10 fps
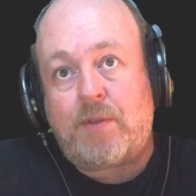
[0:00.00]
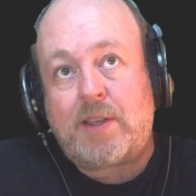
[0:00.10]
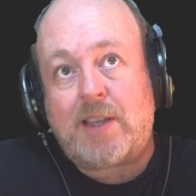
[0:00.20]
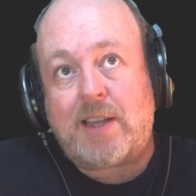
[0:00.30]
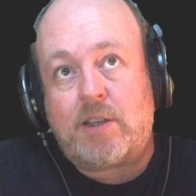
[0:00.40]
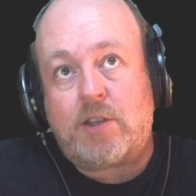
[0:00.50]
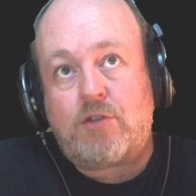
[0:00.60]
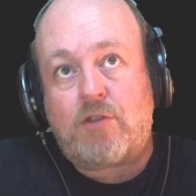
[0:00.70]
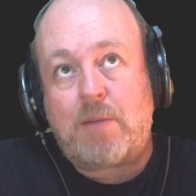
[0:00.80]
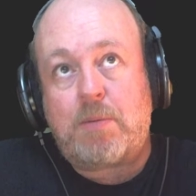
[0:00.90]
edge
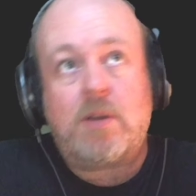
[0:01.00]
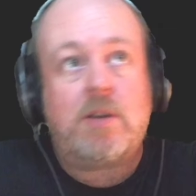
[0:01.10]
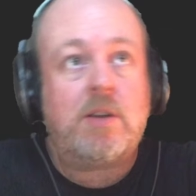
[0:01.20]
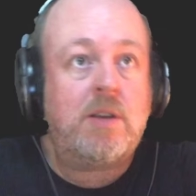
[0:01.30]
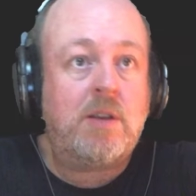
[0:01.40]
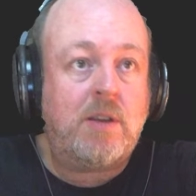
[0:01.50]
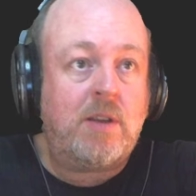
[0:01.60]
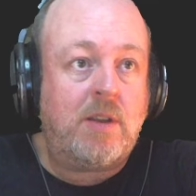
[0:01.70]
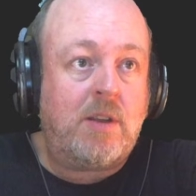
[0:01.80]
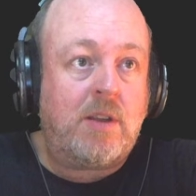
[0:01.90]
strip
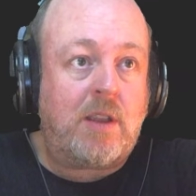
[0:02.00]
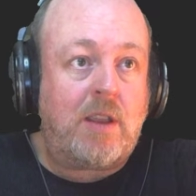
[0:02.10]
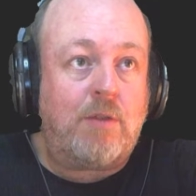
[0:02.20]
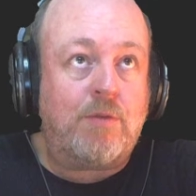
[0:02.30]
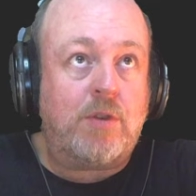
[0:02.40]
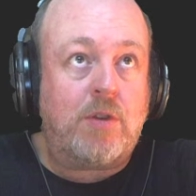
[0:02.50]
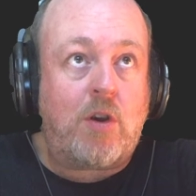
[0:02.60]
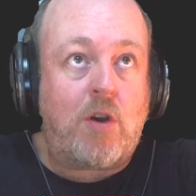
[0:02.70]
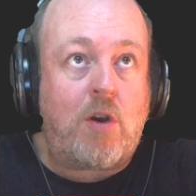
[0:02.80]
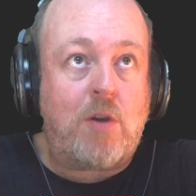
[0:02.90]
even
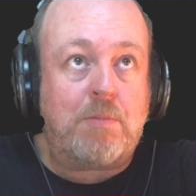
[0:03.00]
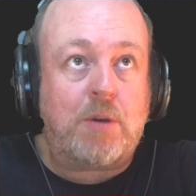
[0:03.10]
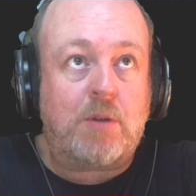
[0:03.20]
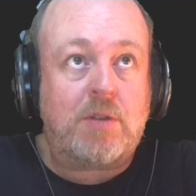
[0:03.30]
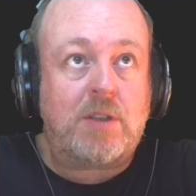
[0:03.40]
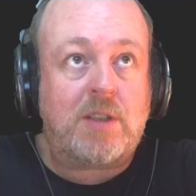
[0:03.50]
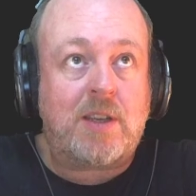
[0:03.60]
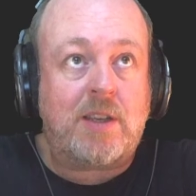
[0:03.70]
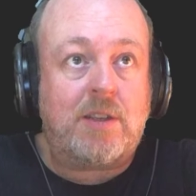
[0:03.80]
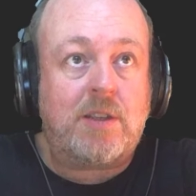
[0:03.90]
on both
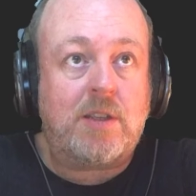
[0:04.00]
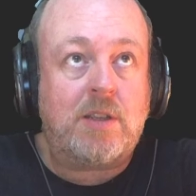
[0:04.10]
sides.